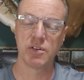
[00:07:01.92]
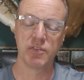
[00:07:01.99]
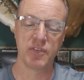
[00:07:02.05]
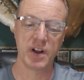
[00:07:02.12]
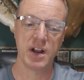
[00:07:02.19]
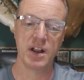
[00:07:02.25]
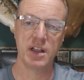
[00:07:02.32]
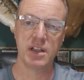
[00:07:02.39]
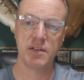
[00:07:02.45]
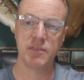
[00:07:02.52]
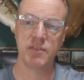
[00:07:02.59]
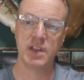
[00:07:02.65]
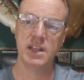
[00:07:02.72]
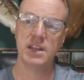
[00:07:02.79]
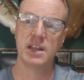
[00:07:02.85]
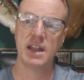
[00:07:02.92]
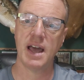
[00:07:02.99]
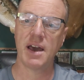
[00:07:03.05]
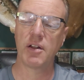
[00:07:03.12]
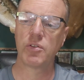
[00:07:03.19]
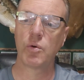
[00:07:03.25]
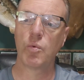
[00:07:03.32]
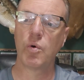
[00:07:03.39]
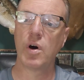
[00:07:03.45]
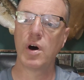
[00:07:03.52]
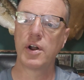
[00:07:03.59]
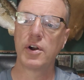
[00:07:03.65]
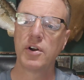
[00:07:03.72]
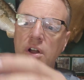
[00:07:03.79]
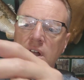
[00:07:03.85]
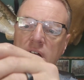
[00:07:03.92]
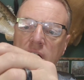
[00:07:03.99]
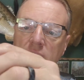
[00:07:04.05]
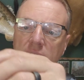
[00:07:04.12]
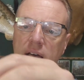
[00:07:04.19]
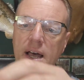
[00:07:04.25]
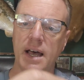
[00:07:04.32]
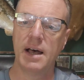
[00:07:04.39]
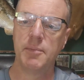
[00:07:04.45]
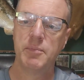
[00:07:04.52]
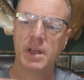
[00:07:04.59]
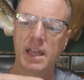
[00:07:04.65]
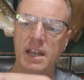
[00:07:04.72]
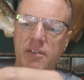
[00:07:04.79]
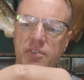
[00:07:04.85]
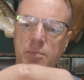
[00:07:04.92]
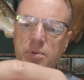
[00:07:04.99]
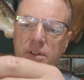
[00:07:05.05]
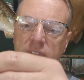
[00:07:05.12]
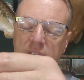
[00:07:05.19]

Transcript: very convenient out on the water. And if you put that